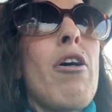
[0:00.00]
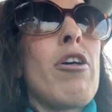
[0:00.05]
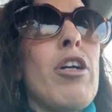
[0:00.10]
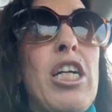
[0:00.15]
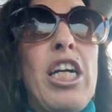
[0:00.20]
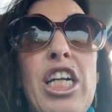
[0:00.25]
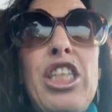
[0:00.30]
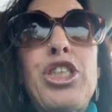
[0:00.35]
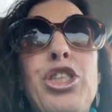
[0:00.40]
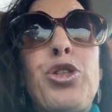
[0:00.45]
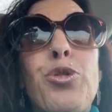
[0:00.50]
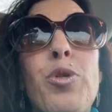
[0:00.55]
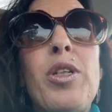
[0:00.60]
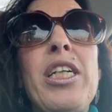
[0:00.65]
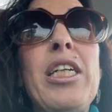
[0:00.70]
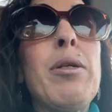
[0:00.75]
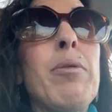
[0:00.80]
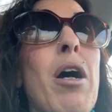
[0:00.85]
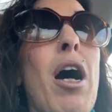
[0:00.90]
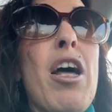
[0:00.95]

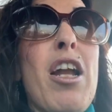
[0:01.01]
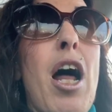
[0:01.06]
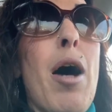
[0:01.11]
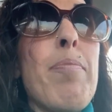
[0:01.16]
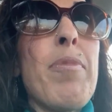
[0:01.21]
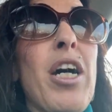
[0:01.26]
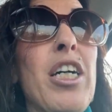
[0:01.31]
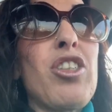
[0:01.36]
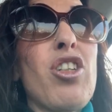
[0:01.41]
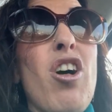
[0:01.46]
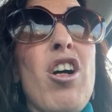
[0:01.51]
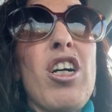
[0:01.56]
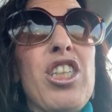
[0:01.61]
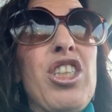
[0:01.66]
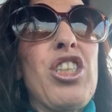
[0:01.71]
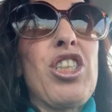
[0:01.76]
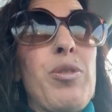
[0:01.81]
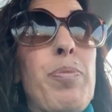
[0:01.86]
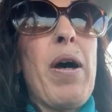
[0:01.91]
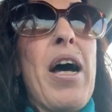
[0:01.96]
Extreme, and I'm not talking
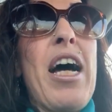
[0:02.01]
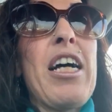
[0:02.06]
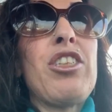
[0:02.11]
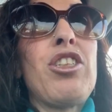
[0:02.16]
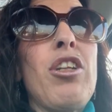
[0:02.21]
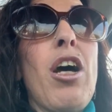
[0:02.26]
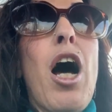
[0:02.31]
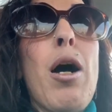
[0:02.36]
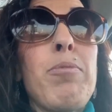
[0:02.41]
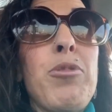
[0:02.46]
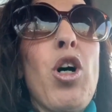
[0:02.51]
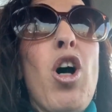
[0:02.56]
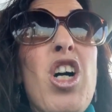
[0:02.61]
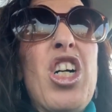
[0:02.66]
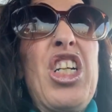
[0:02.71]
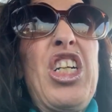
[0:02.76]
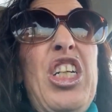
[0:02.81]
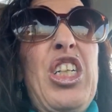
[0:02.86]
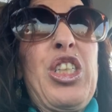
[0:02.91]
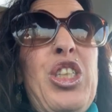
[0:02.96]
just bad, I'm
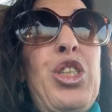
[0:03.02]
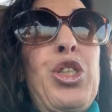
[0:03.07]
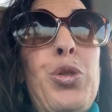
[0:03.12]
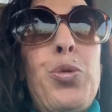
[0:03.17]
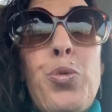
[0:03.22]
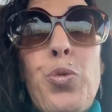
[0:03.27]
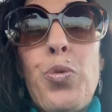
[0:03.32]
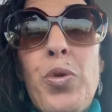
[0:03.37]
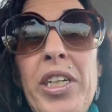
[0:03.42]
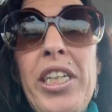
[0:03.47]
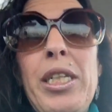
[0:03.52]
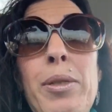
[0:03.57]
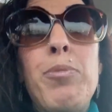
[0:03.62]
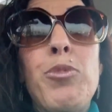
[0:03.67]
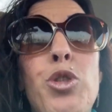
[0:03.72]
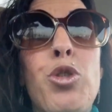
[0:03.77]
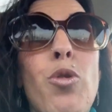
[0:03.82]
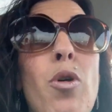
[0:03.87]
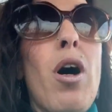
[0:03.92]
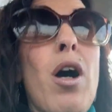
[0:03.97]
talking extreme
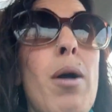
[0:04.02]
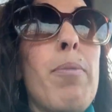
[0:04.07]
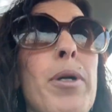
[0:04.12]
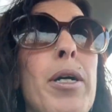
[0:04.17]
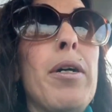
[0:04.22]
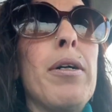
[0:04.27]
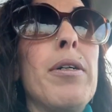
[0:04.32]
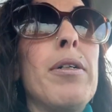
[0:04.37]
trauma.